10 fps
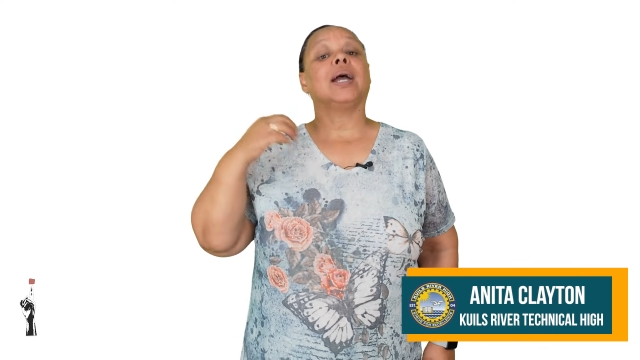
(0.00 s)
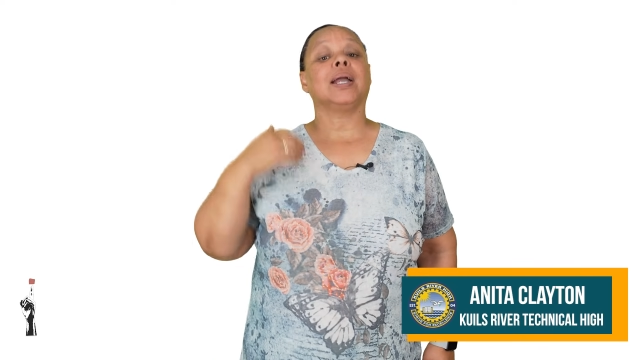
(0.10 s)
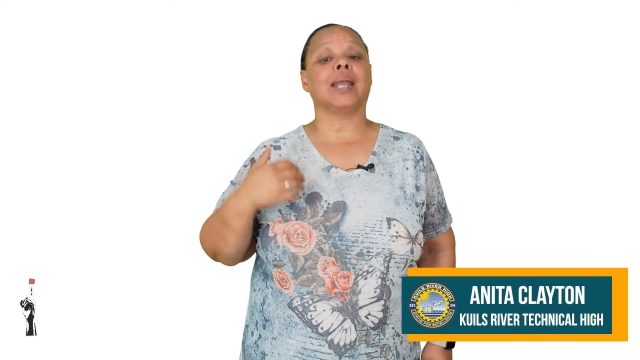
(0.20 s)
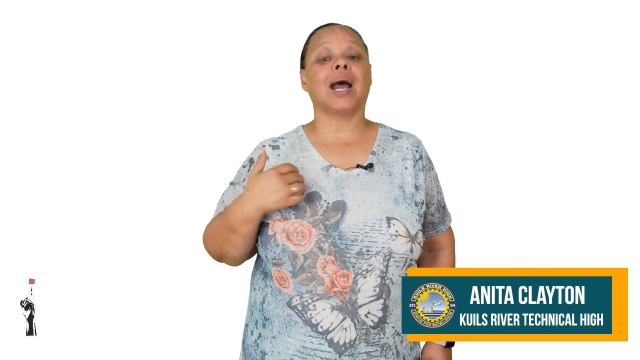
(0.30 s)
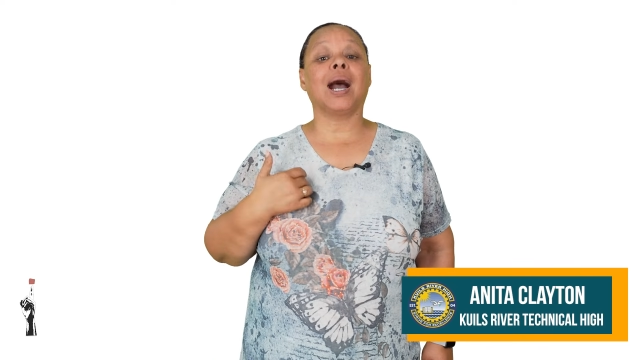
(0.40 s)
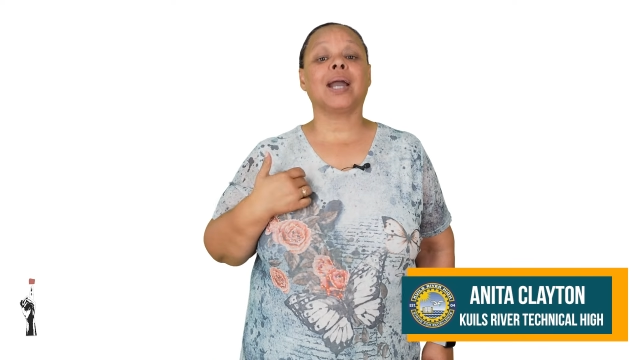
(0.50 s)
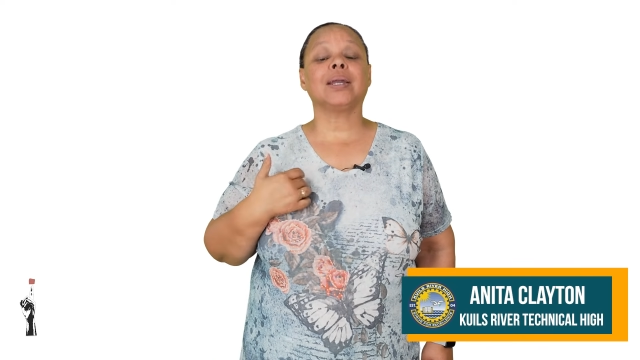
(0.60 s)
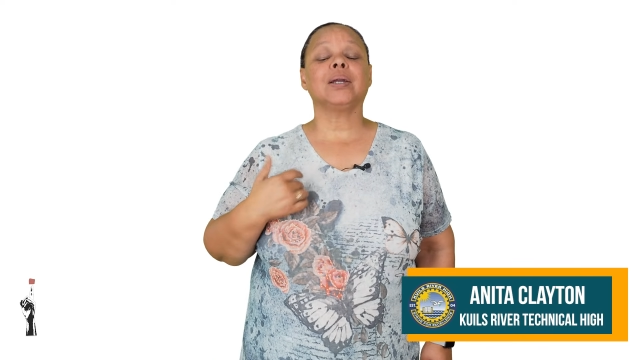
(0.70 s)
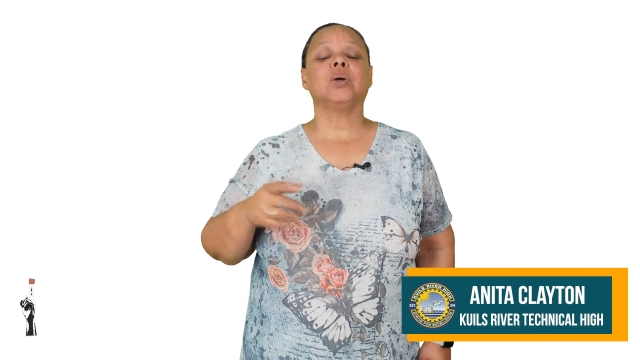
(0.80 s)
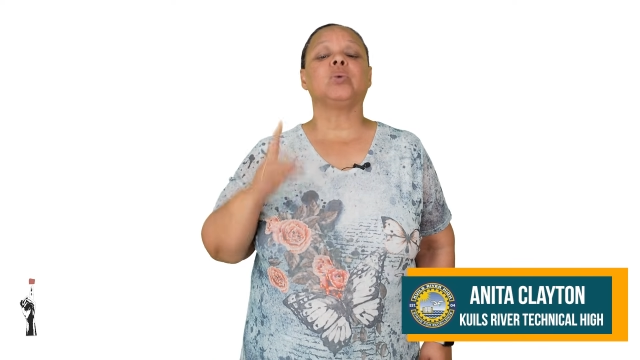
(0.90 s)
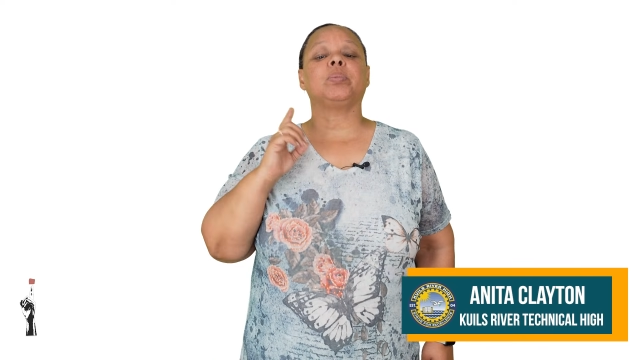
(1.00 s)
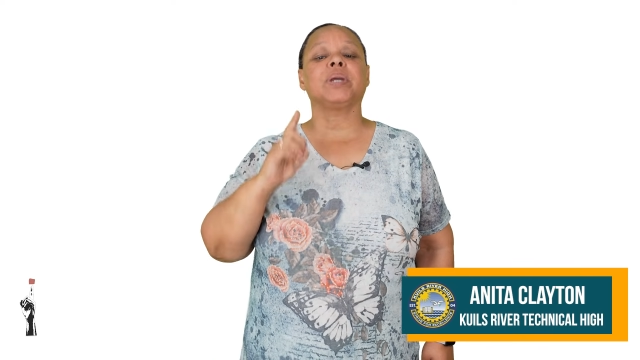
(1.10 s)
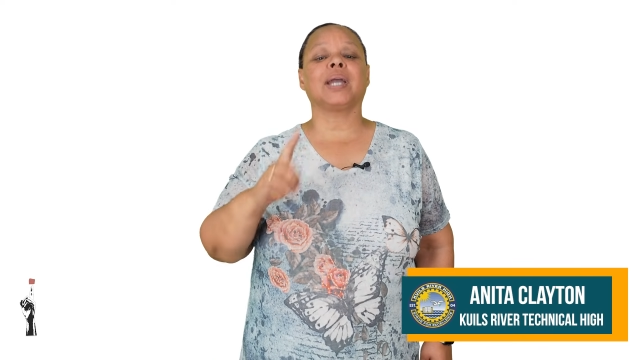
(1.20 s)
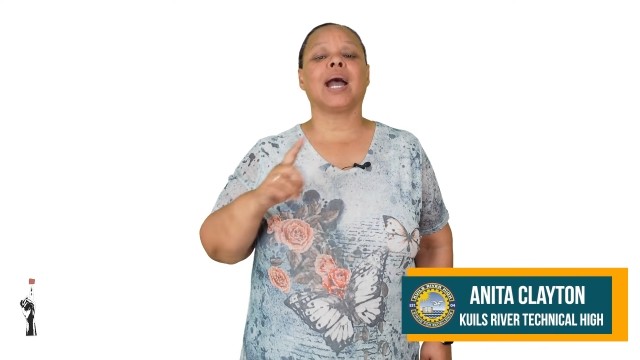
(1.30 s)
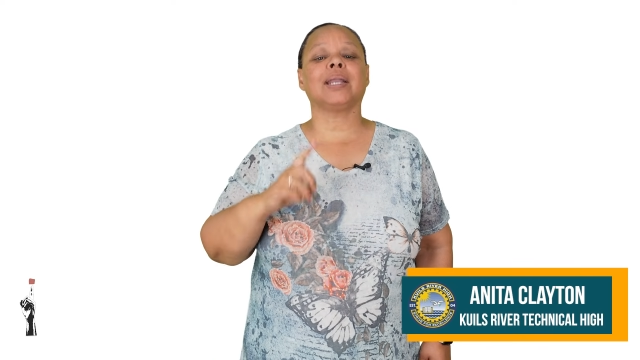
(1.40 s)
and I will be
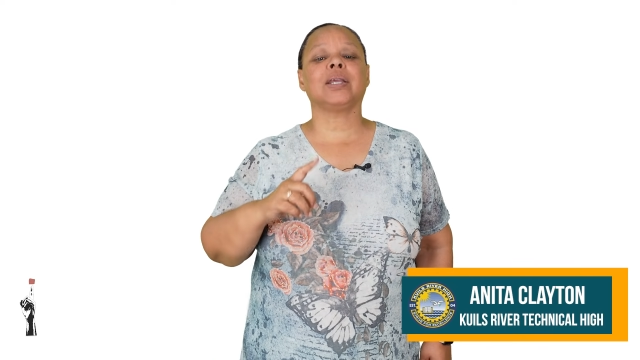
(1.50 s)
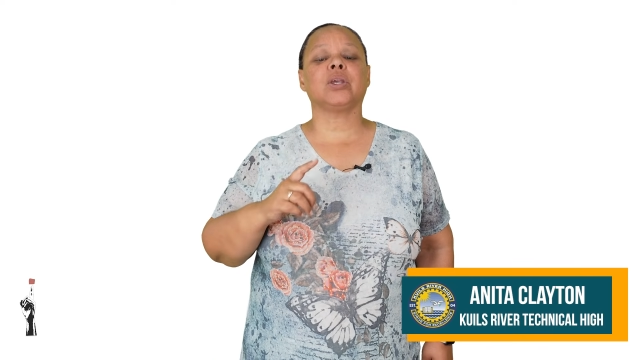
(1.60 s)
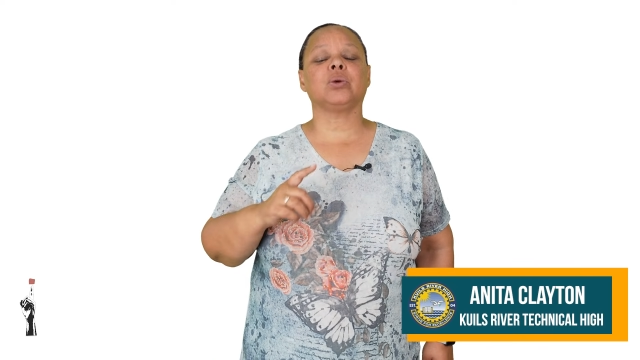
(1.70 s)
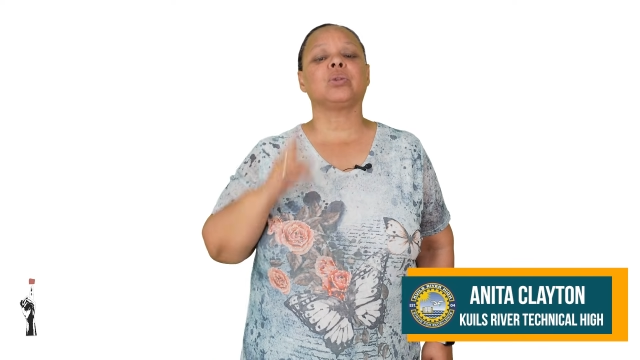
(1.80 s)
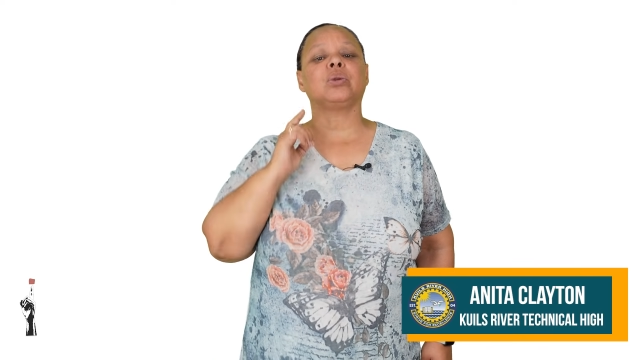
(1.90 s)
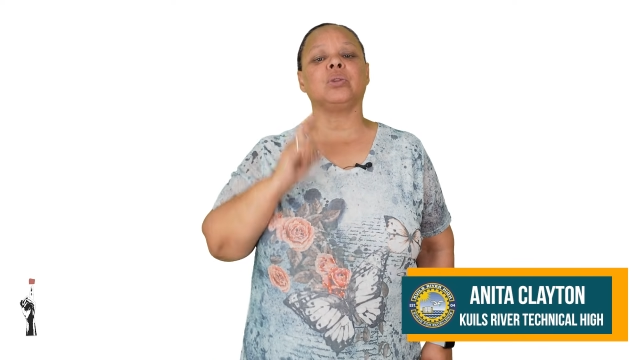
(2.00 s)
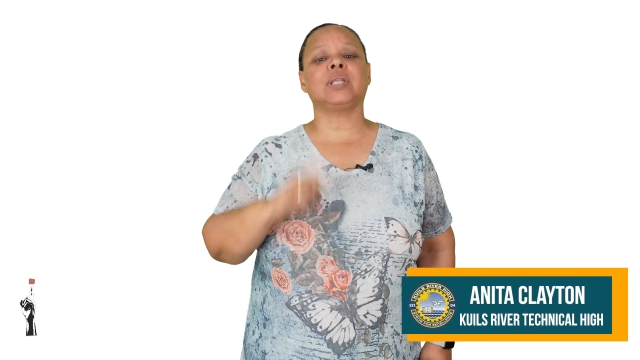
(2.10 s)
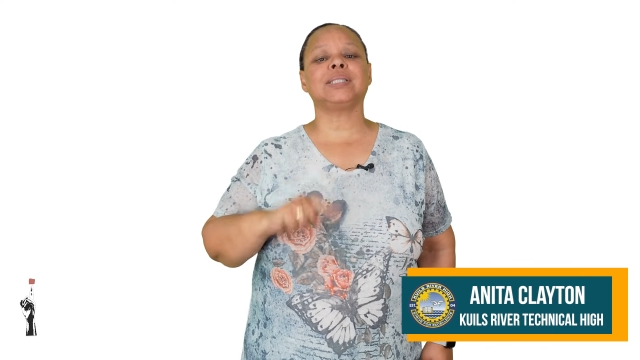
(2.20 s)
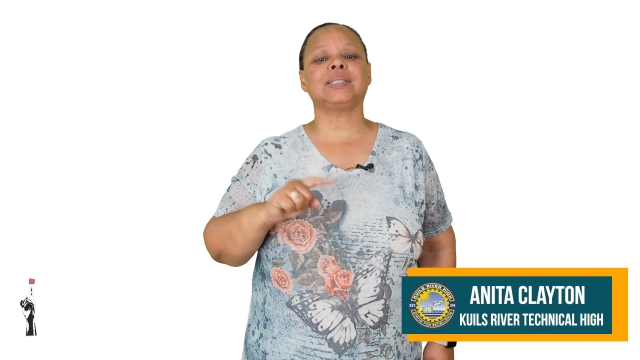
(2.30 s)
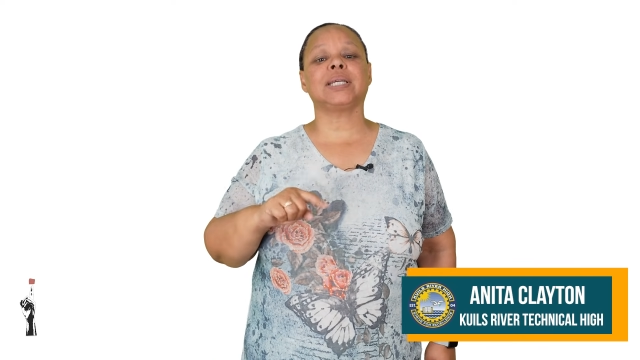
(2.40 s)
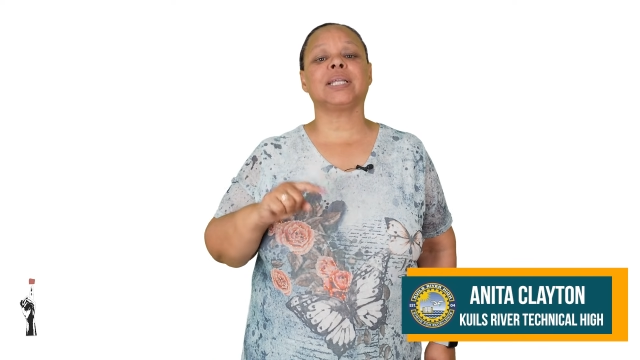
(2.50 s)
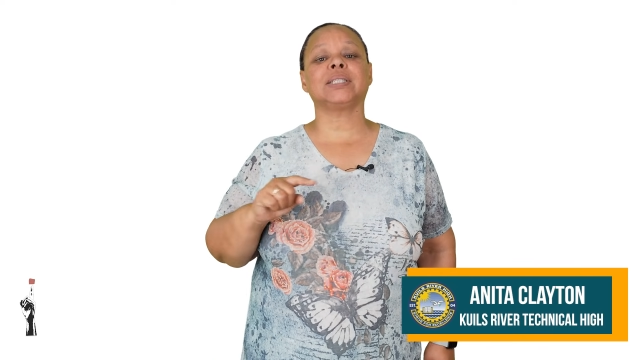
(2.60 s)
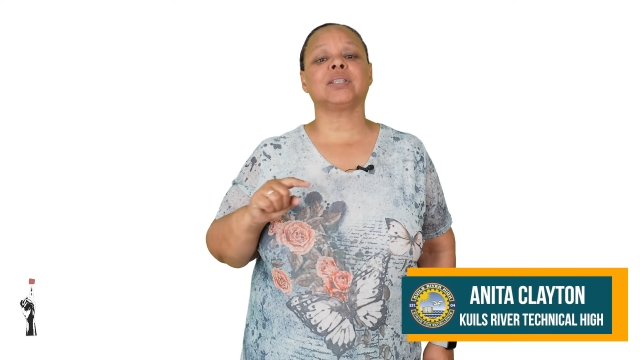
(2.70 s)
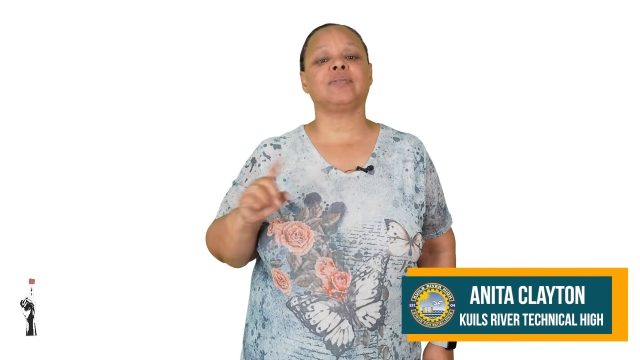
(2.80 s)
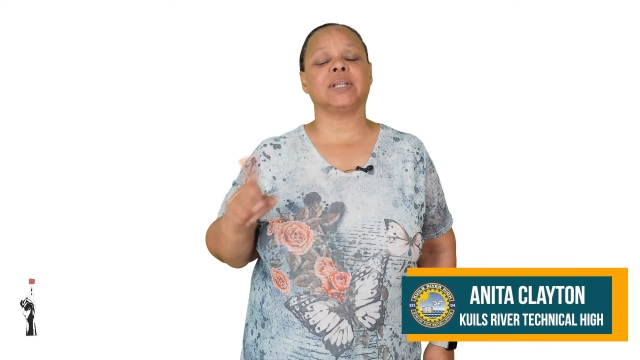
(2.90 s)
guiding you through this
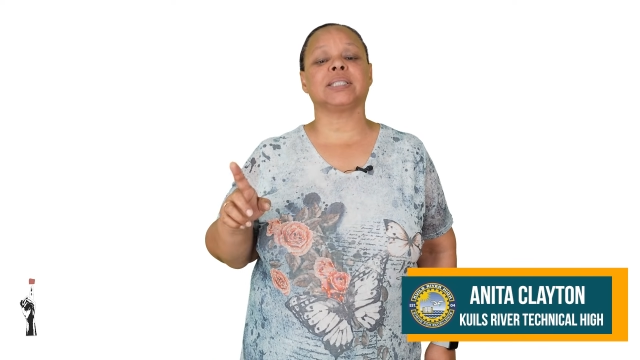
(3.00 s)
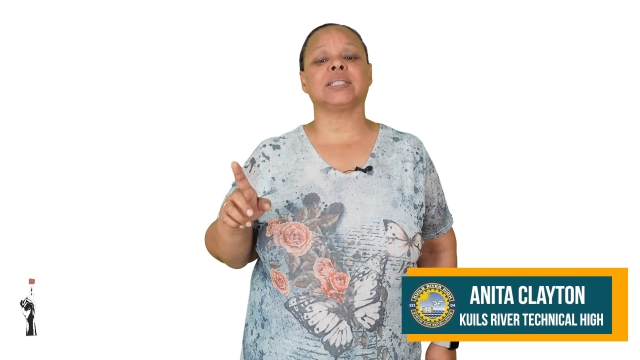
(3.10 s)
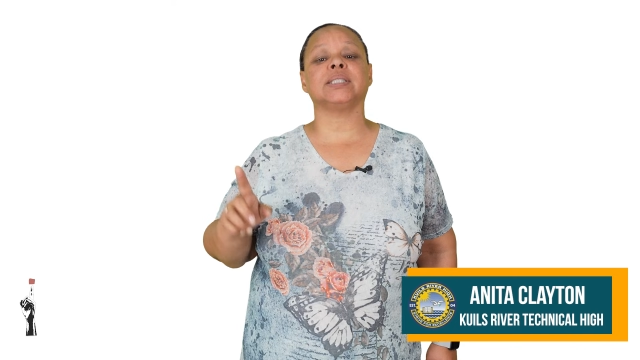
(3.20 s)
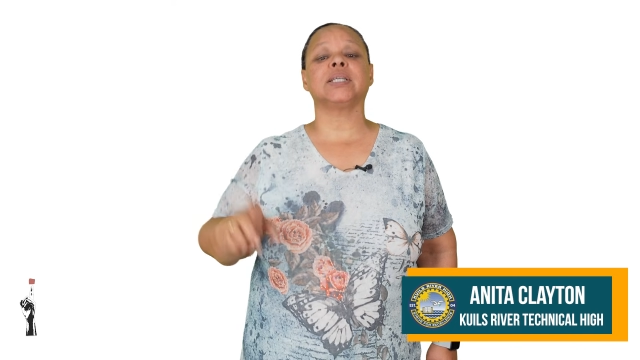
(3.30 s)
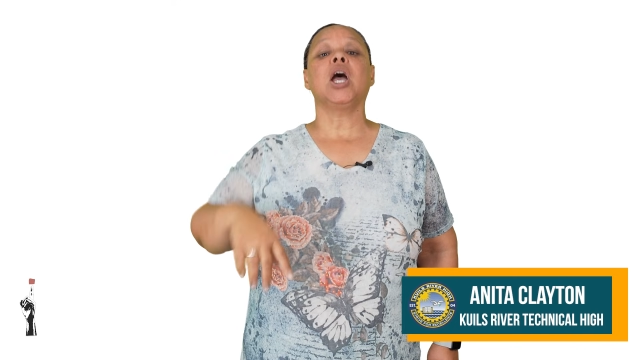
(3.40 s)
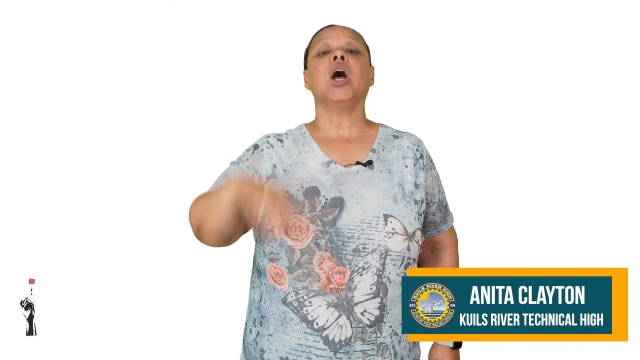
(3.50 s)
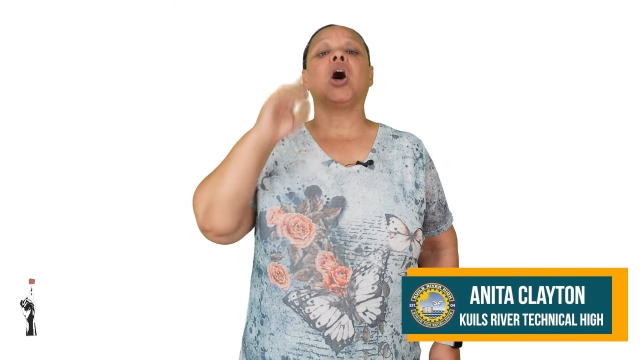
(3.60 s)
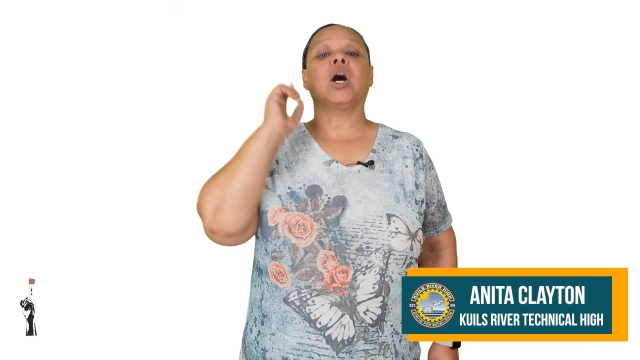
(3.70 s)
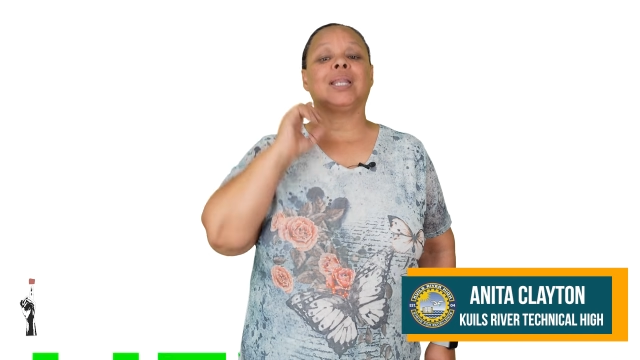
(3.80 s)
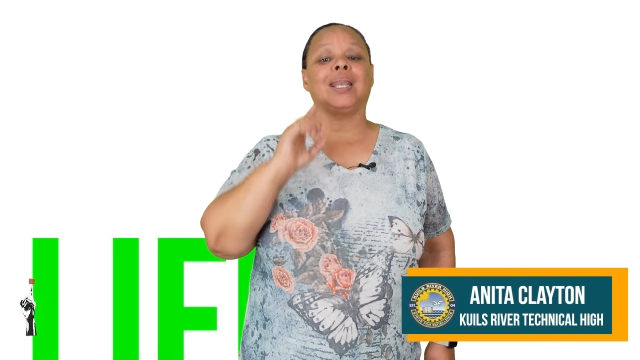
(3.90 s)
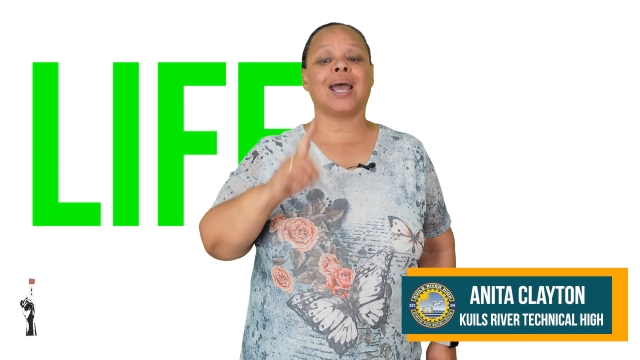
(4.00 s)
series of lessons on